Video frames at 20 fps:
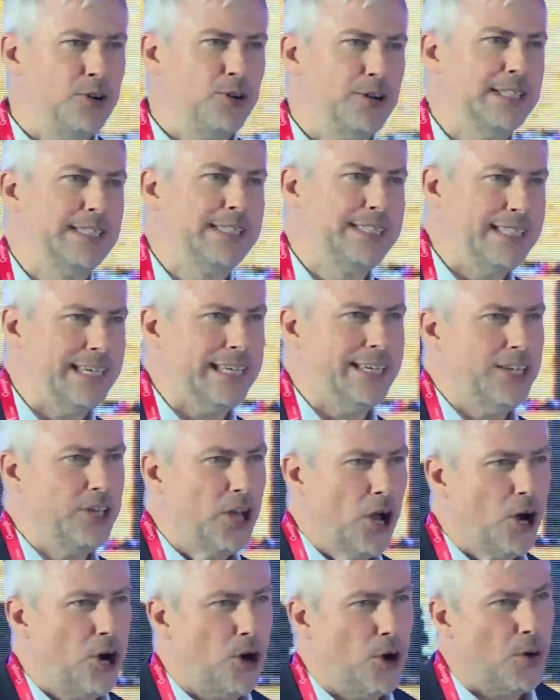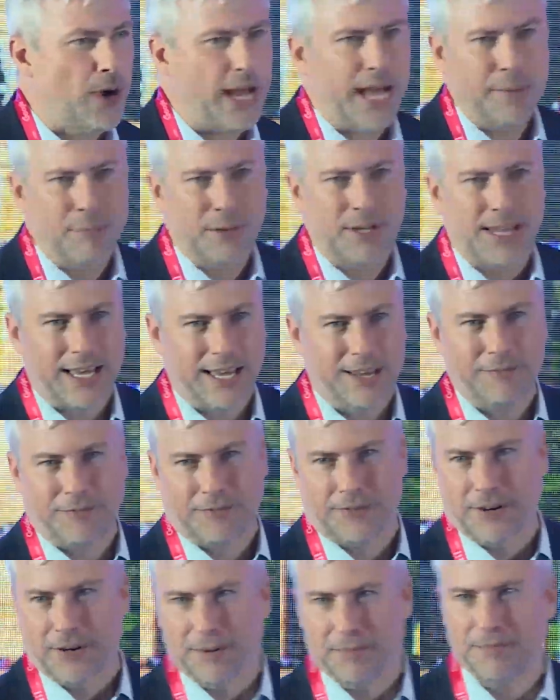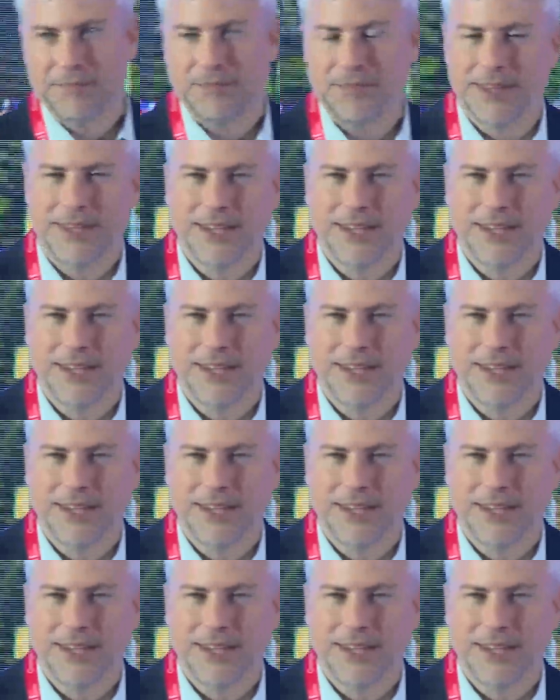and CEO, Emil Ephraim,